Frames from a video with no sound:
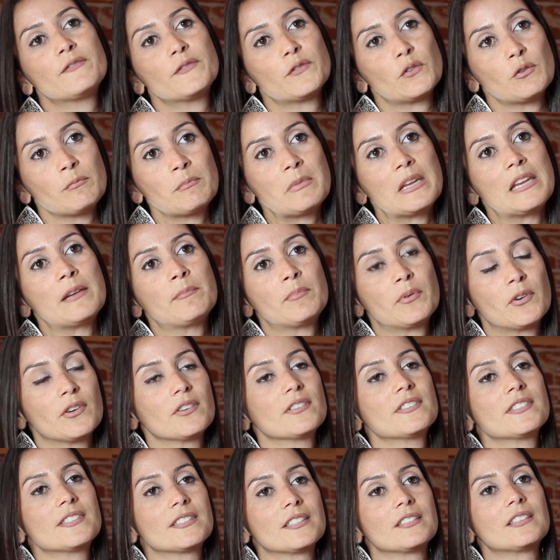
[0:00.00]
for me
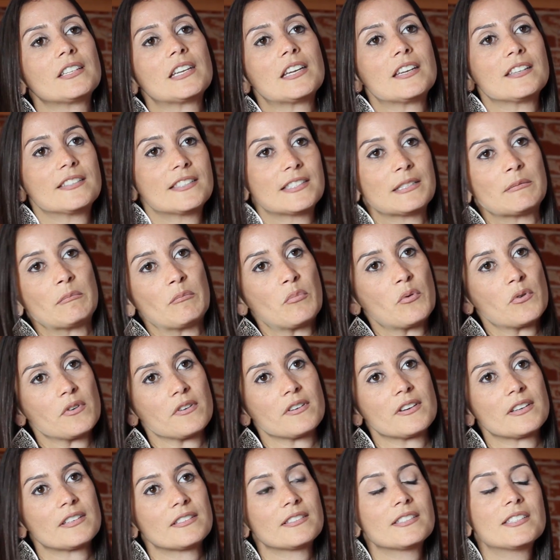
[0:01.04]
personally, it's
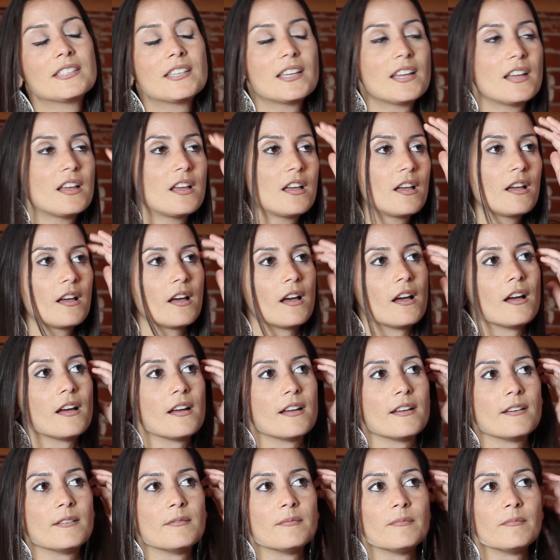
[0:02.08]
important
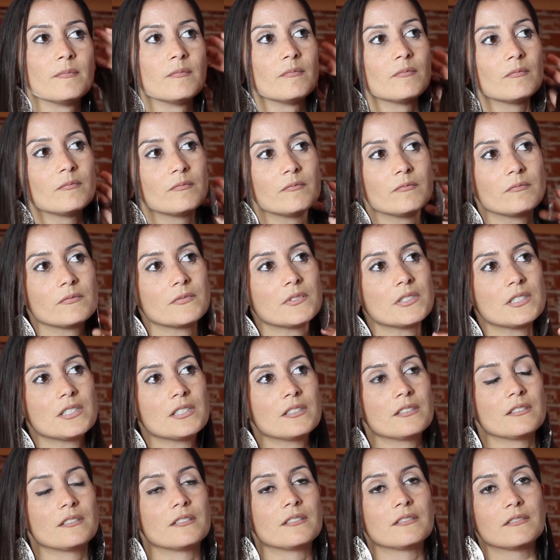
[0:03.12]

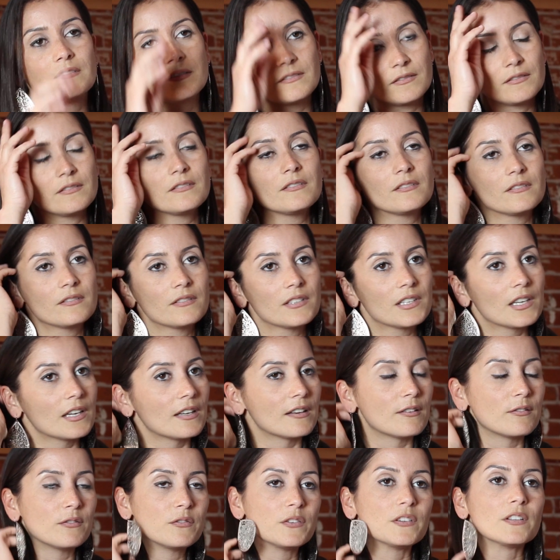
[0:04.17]
to
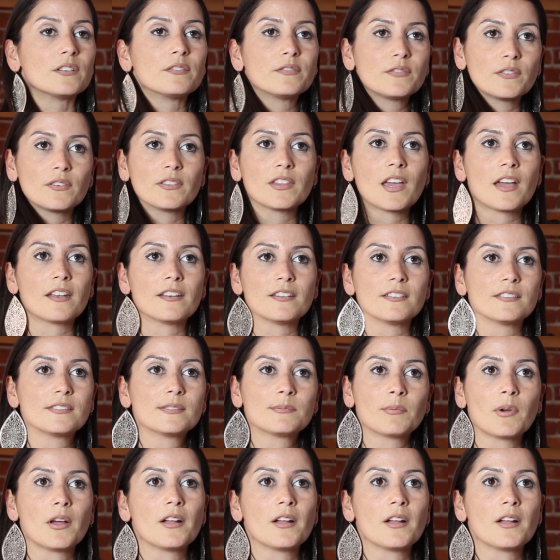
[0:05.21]
get a feel for that as